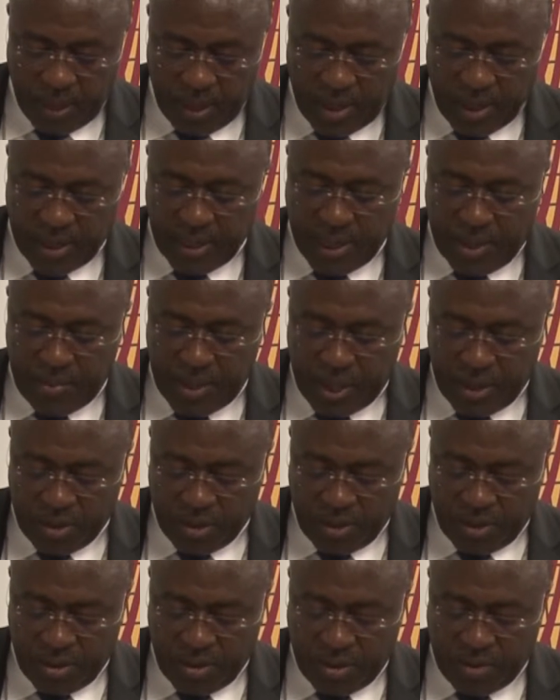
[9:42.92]

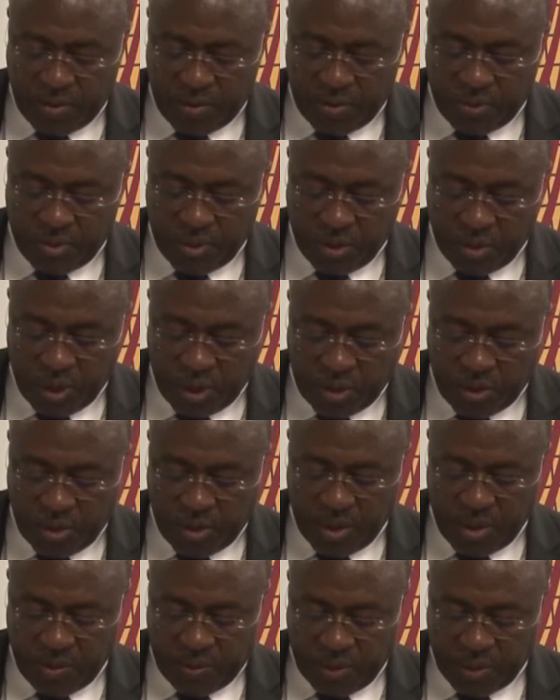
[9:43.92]
Examination of
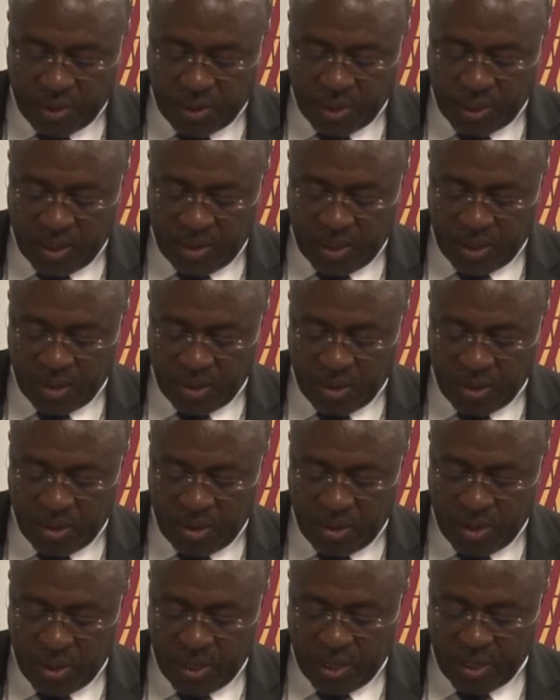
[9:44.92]
regional efforts towards
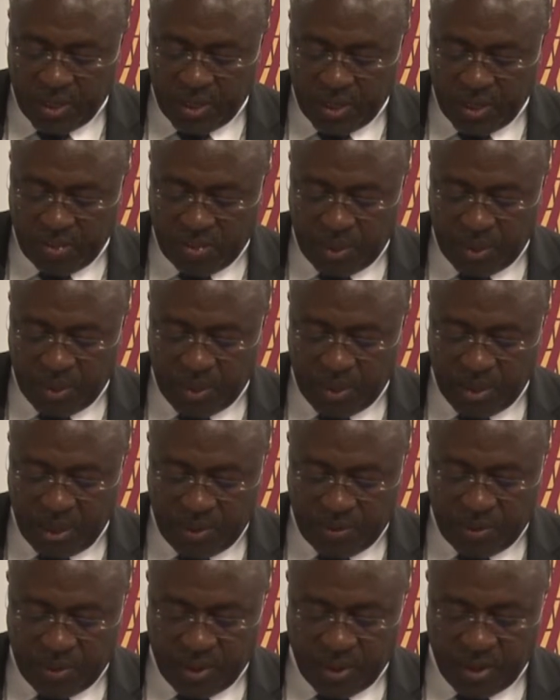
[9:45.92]
long-lasting peace in
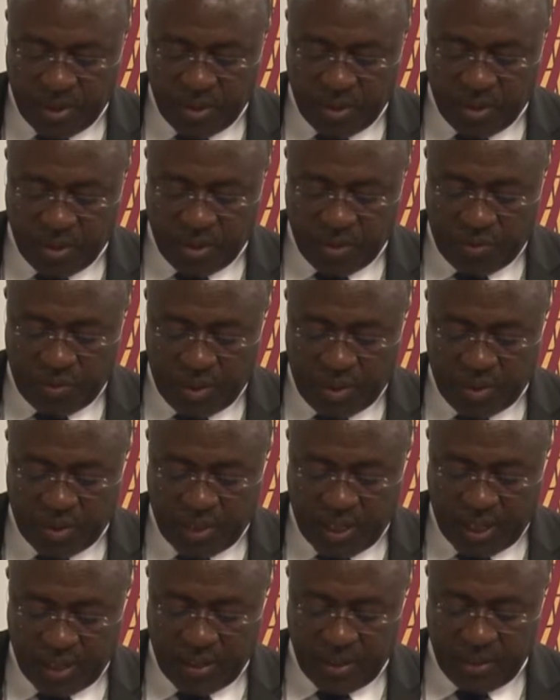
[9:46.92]
Africa reveals
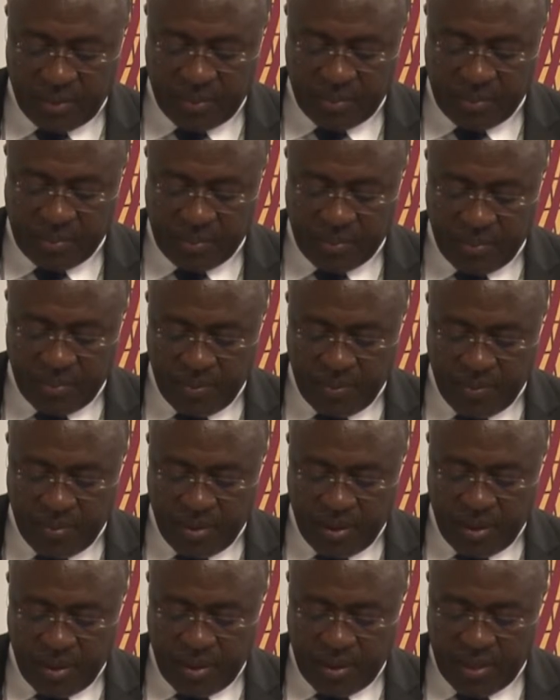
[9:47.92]
that
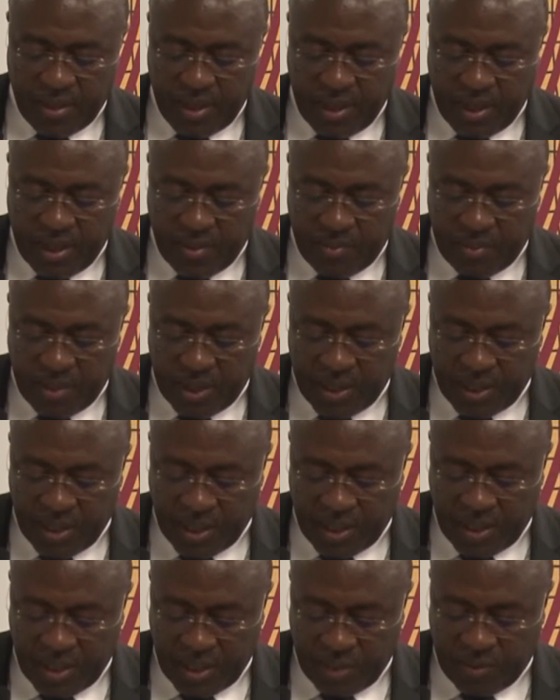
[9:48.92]
they have been
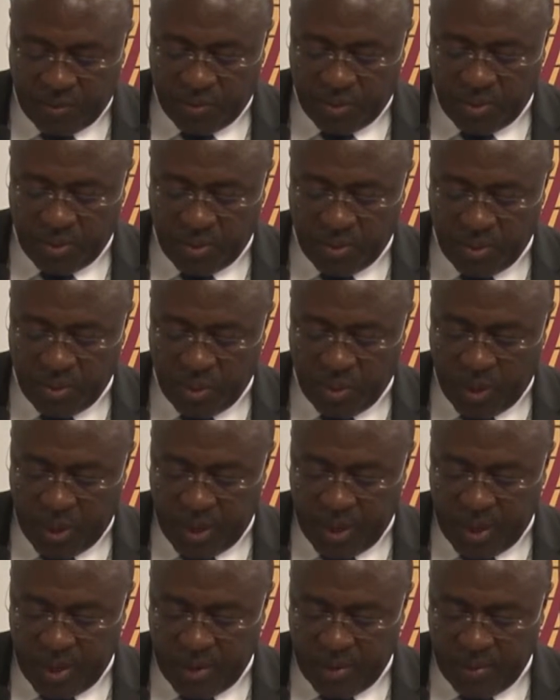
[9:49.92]
successful
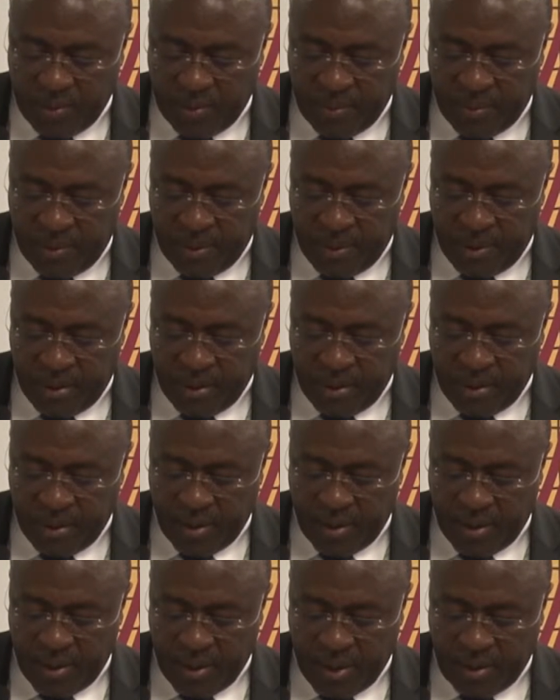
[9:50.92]
where
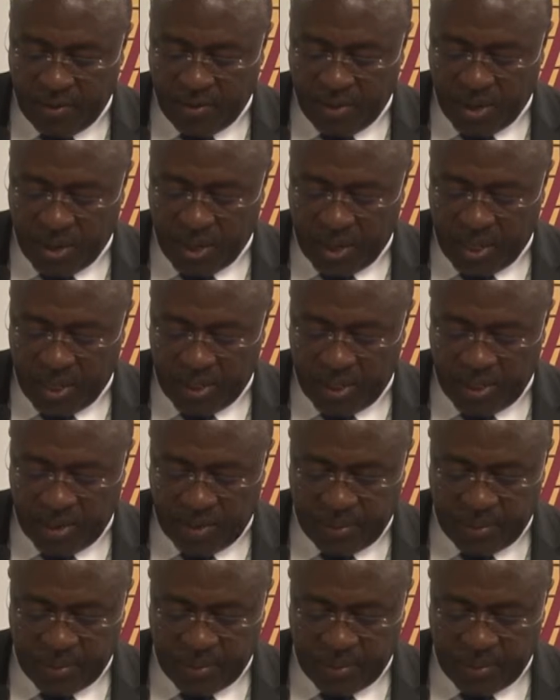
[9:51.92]
they have occurred.